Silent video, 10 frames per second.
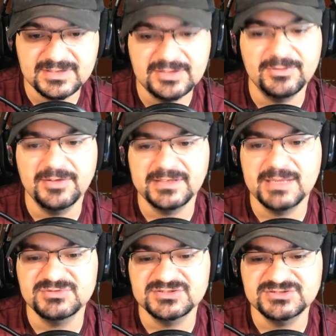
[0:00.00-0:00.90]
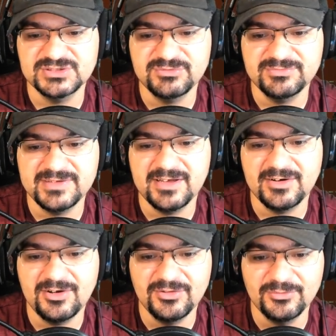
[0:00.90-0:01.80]
Oh wow, the game's just zooming me
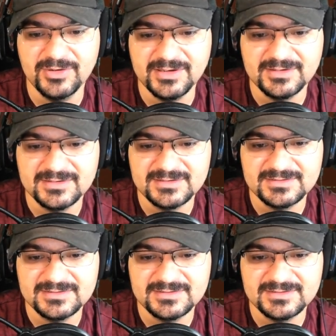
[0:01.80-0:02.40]
out all the way.